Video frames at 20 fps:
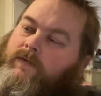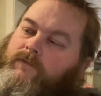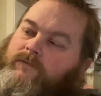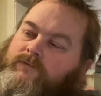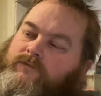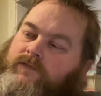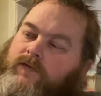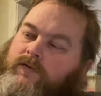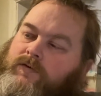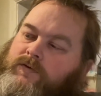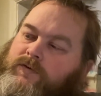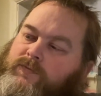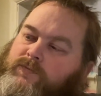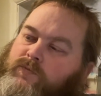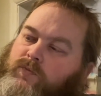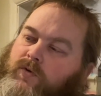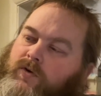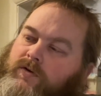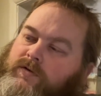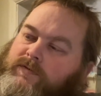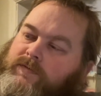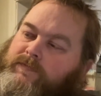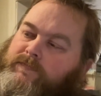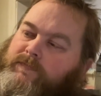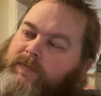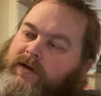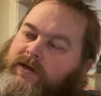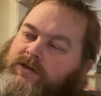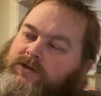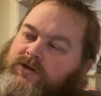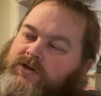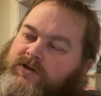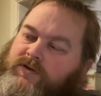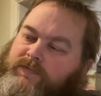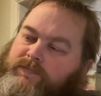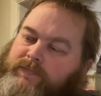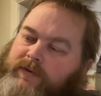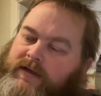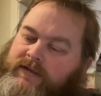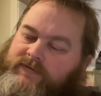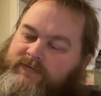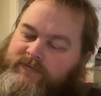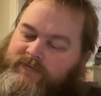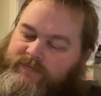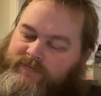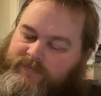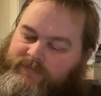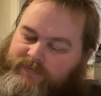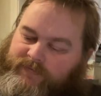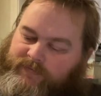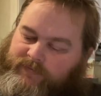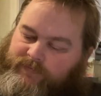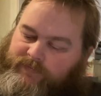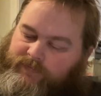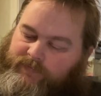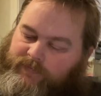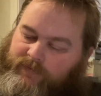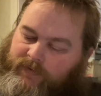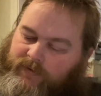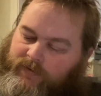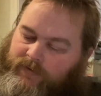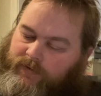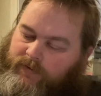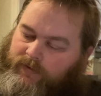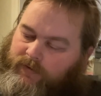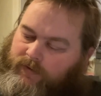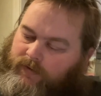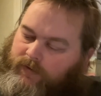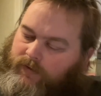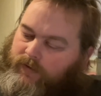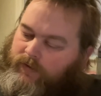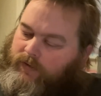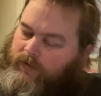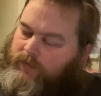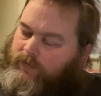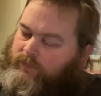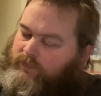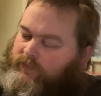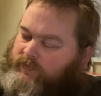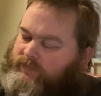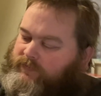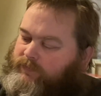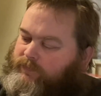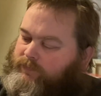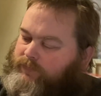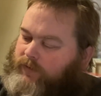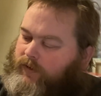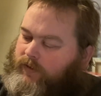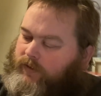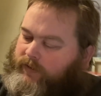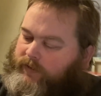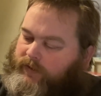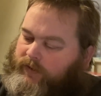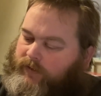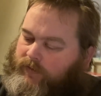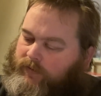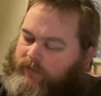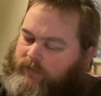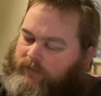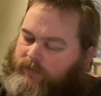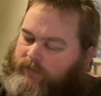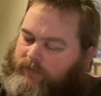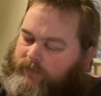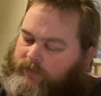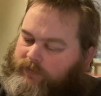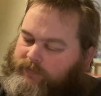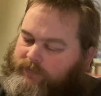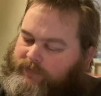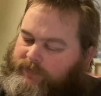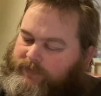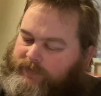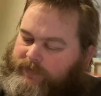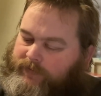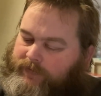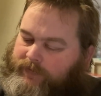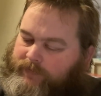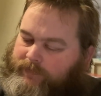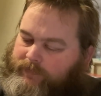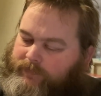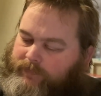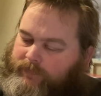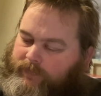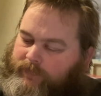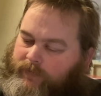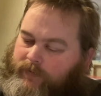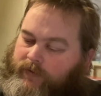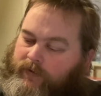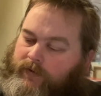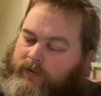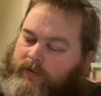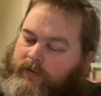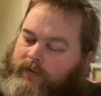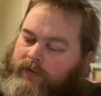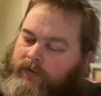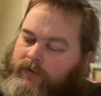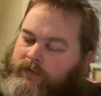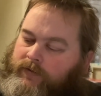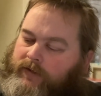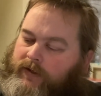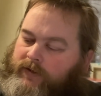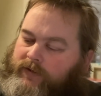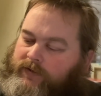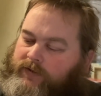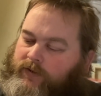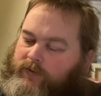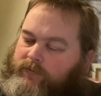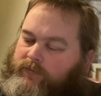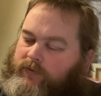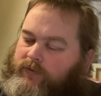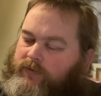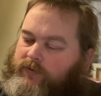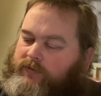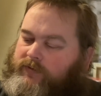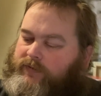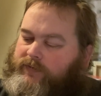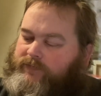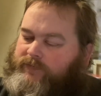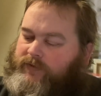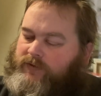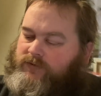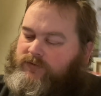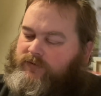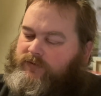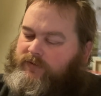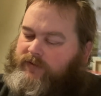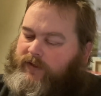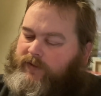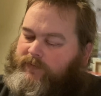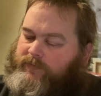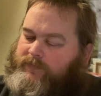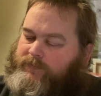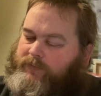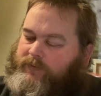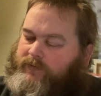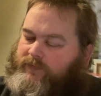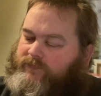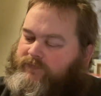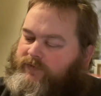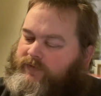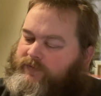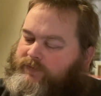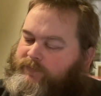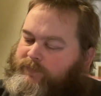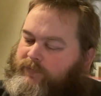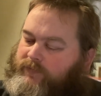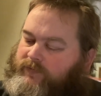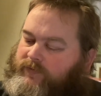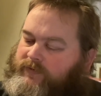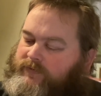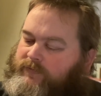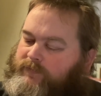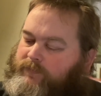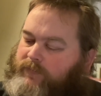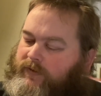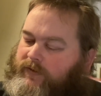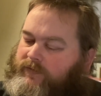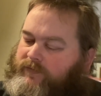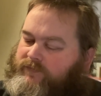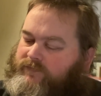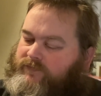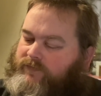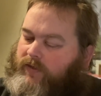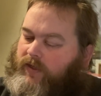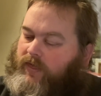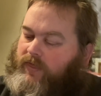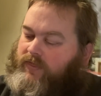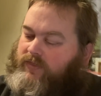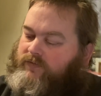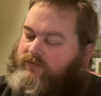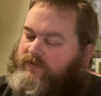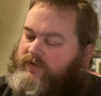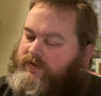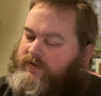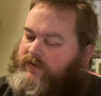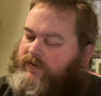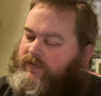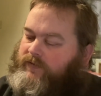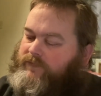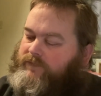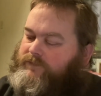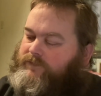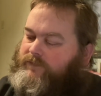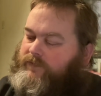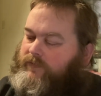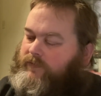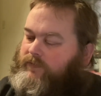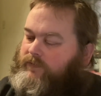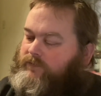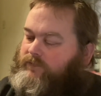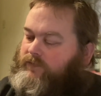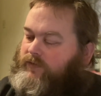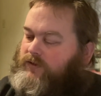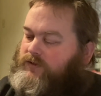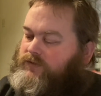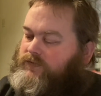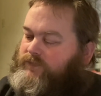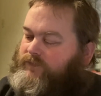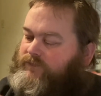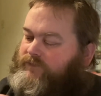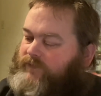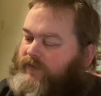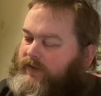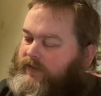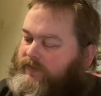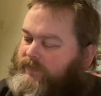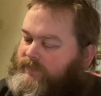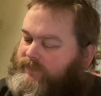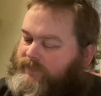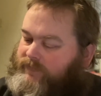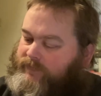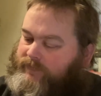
Volume 1, Major Combatants. Written by, oh dear. Now you know I'm not good at Russian names, but it's written by three Russian fellas.